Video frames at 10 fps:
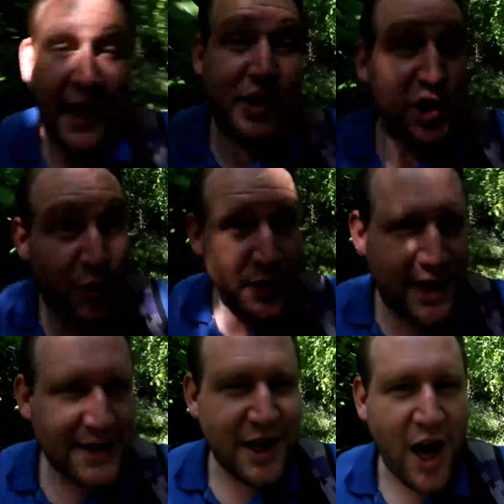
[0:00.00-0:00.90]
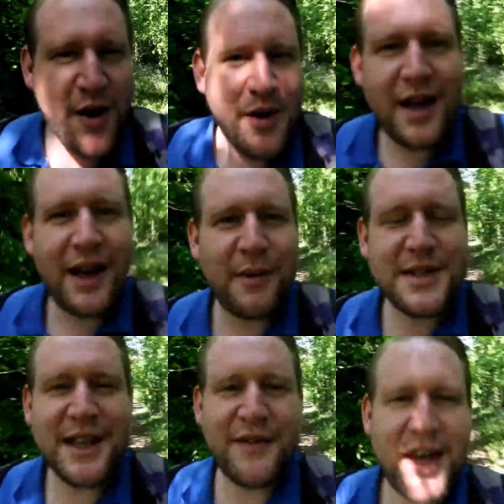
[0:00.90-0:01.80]
2 years ago, I
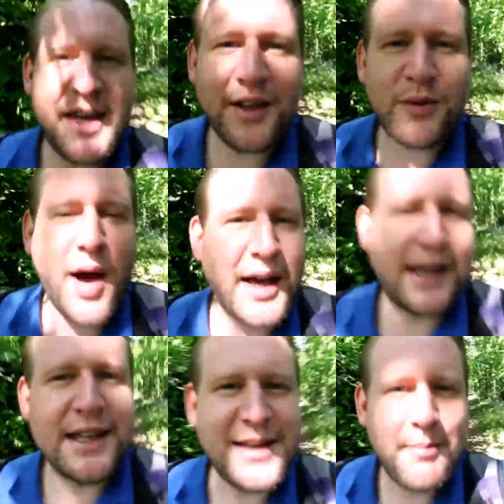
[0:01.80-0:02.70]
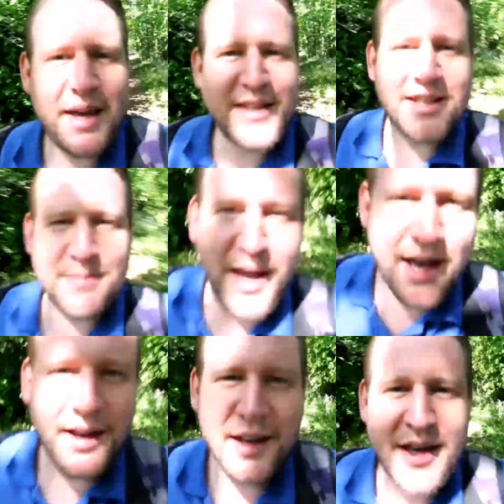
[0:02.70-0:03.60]
was living and working in St
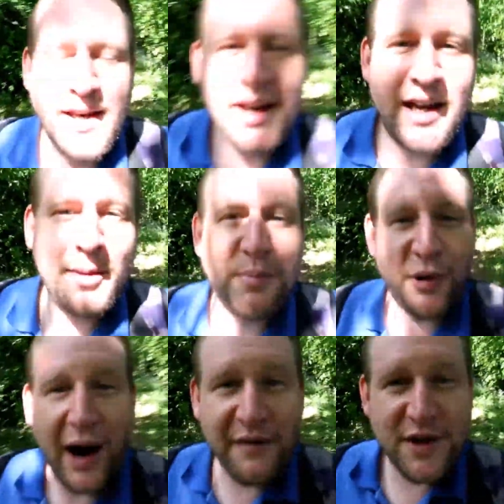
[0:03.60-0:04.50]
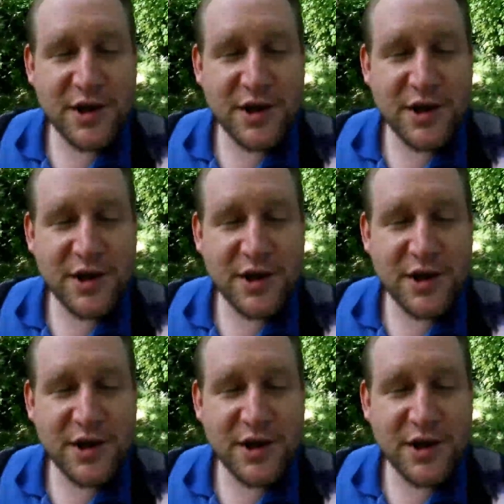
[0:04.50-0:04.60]
Petersburg in a private